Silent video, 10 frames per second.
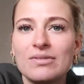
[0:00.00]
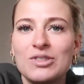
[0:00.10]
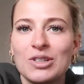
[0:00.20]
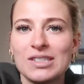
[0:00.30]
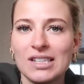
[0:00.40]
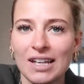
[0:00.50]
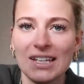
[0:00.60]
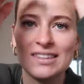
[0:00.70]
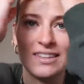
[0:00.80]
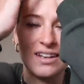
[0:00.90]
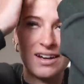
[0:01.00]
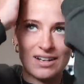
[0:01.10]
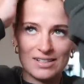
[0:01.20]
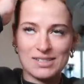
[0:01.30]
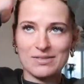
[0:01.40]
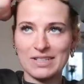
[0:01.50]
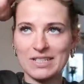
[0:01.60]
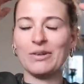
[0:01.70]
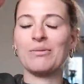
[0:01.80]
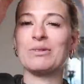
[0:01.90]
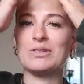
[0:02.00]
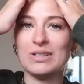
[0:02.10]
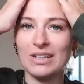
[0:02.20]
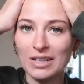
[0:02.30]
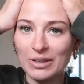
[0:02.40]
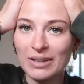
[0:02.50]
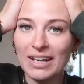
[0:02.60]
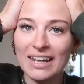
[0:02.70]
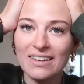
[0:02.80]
Just like the last video when we were doing the Q&A,